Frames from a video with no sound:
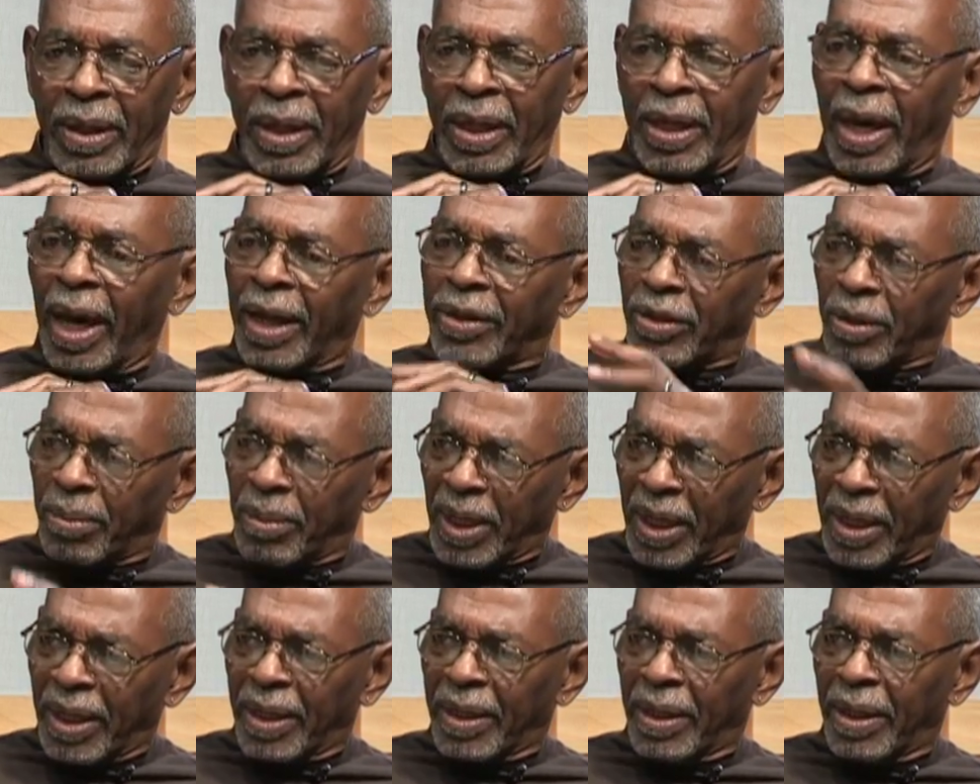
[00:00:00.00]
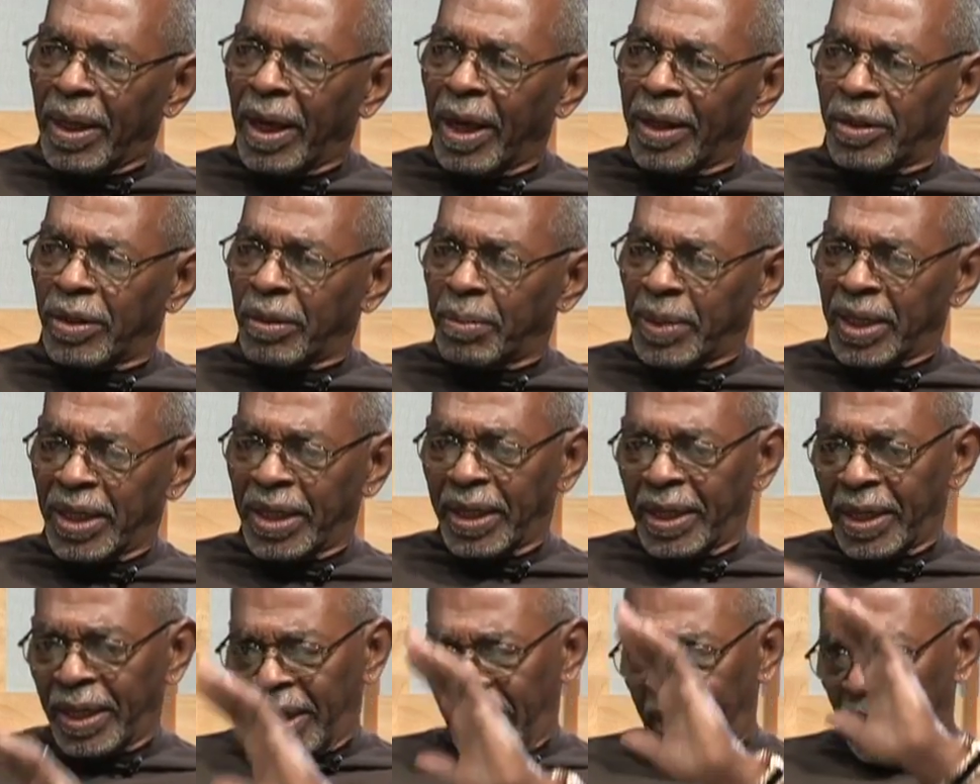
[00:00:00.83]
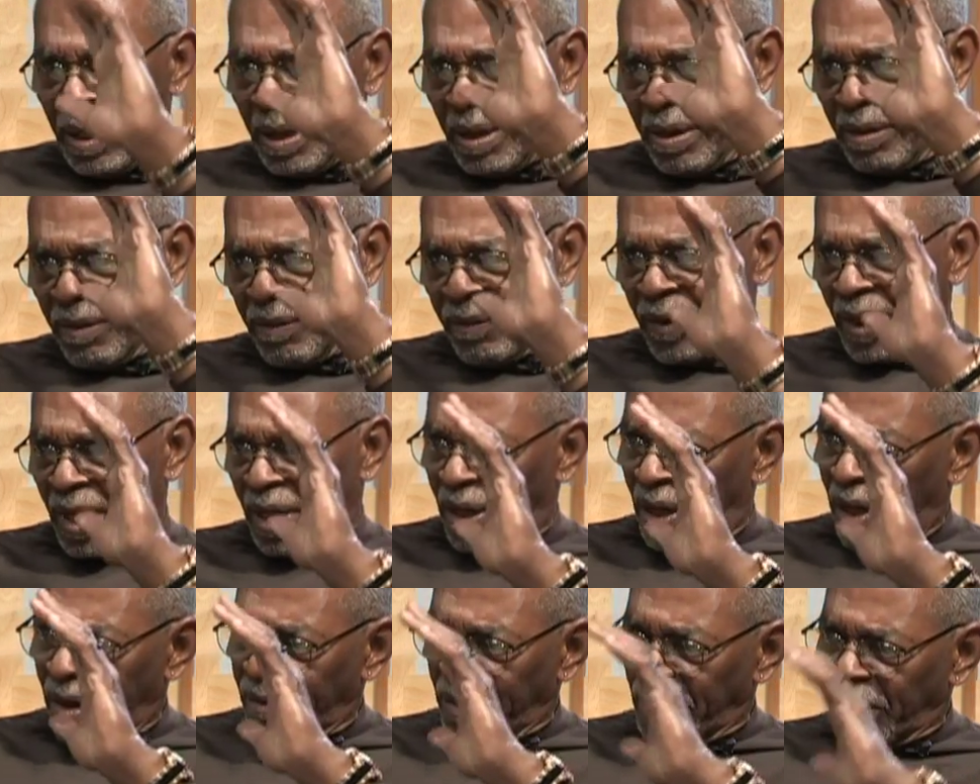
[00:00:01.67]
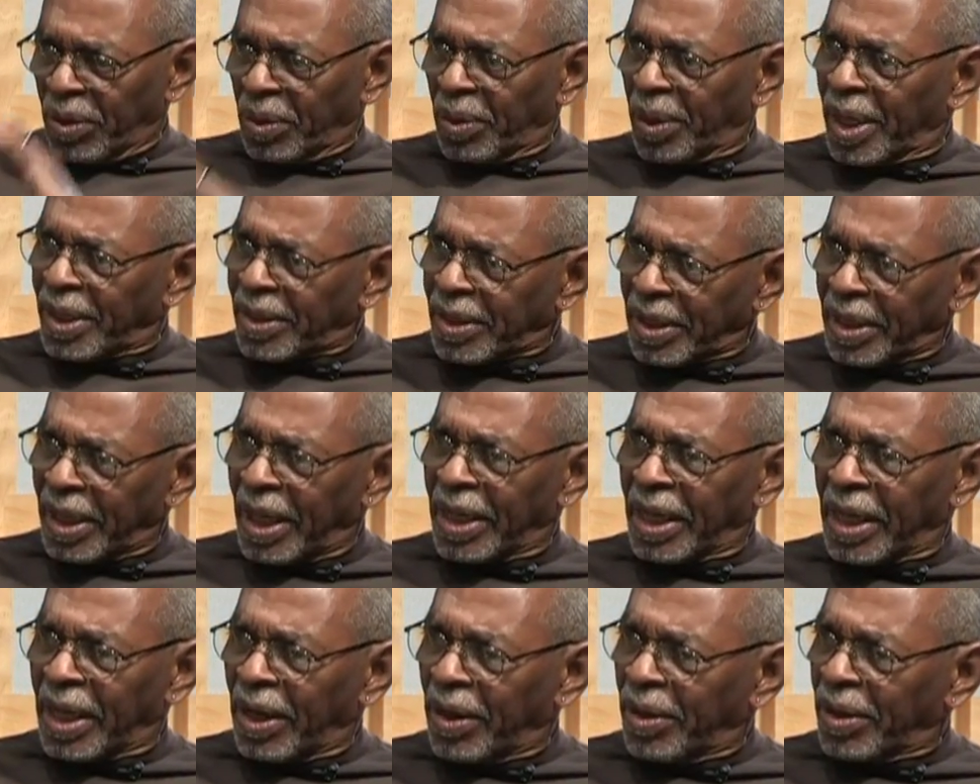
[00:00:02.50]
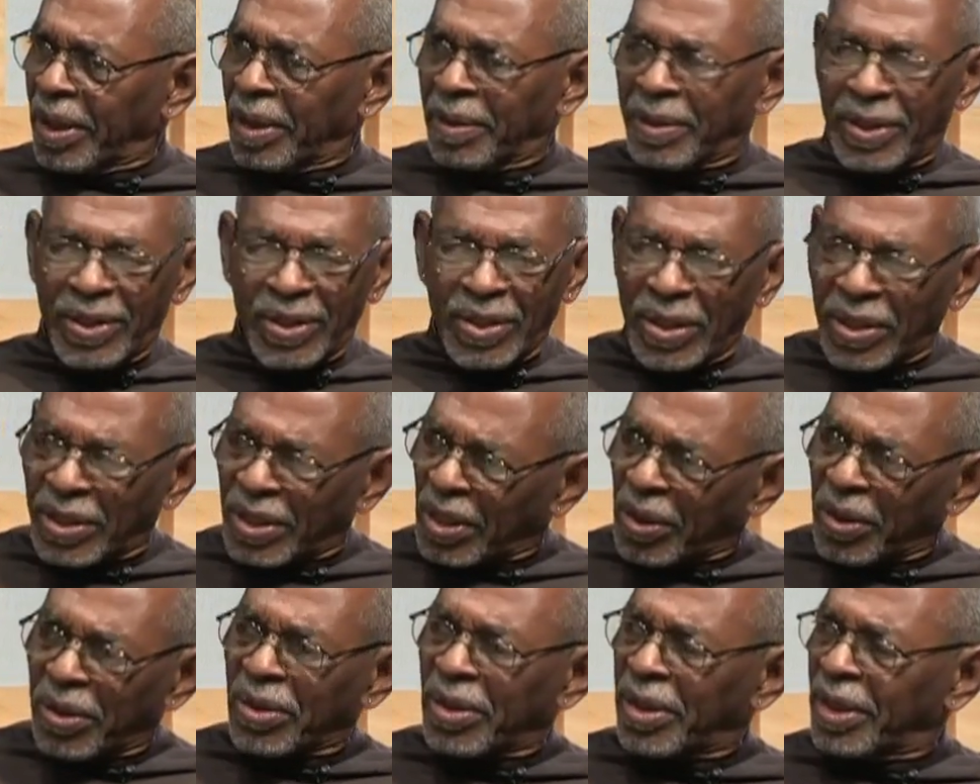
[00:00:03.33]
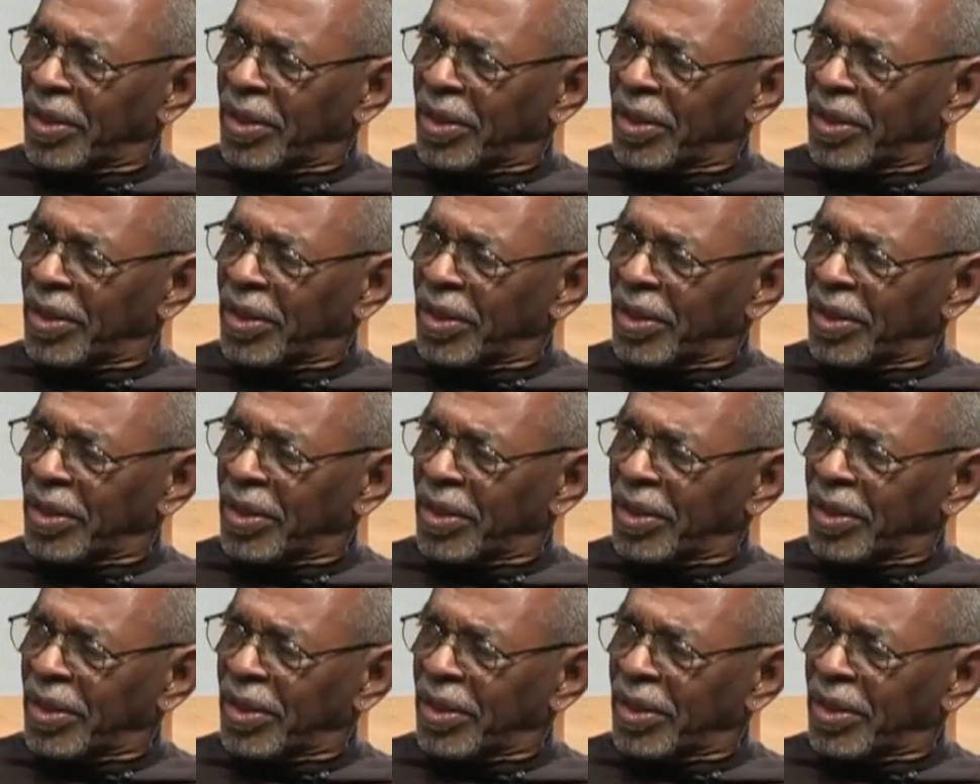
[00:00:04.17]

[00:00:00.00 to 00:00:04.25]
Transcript: hegemony of the U.S. in that area is seriously